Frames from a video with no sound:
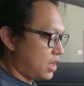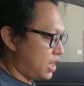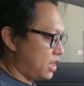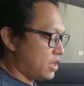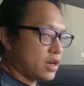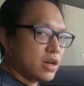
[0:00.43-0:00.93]

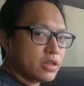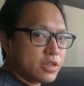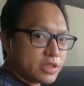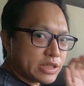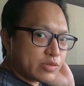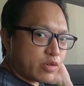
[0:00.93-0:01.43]
Hi,
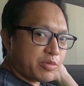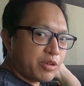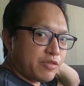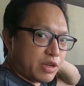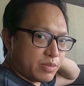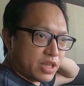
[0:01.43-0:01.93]
this is
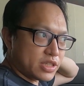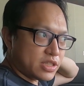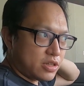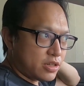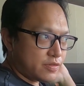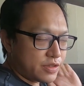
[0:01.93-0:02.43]
Raymond from
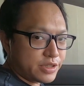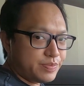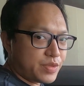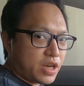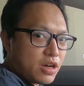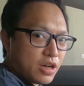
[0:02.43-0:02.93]
Tesla
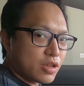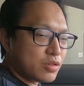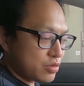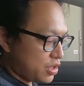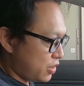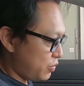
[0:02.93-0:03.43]
Offer.
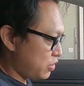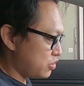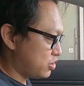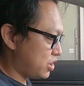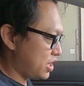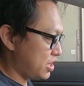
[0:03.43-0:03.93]
Today we
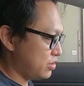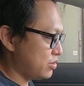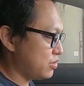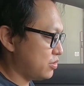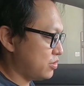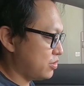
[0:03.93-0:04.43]
will try
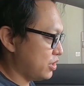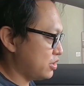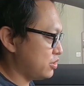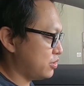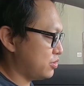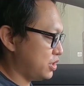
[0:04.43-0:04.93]
to
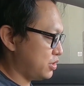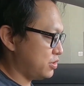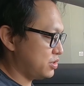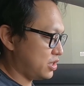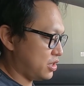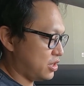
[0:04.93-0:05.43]

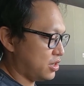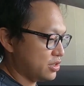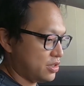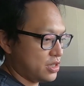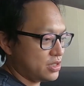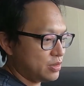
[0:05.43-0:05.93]
introduce
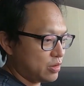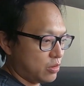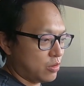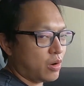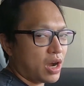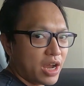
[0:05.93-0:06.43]
this
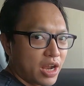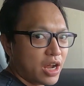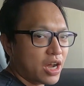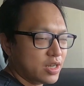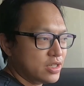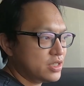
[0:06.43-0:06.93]
wire
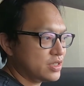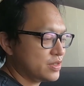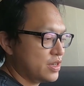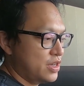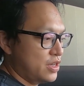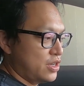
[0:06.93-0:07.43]
harness.
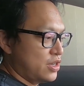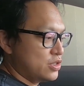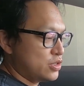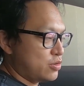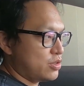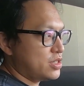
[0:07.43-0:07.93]

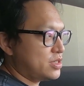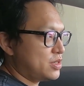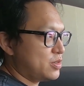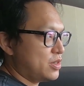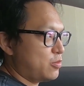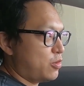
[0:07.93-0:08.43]
So
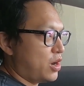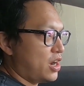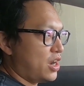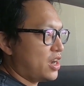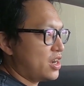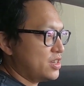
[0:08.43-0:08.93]
this
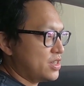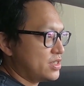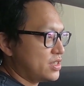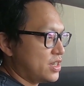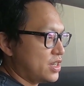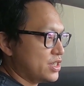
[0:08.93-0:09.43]
wire
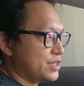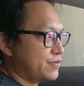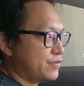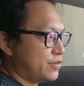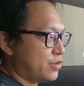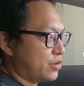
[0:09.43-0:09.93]
harness is
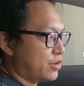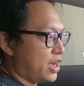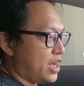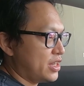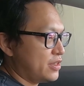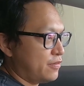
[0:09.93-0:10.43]
for
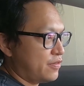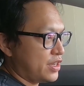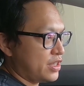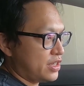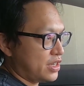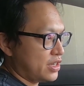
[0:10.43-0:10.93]

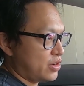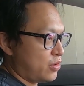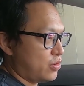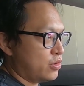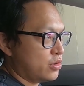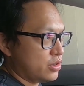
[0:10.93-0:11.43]
activating
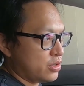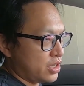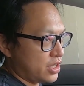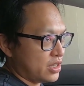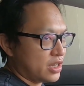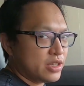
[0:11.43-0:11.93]
all the
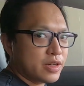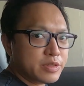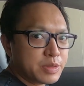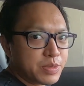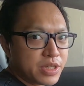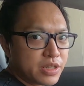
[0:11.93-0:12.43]

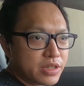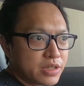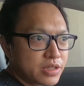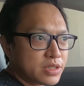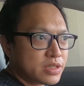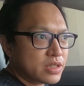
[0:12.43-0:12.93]
native
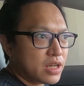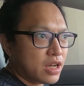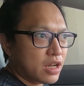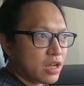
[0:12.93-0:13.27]
speakers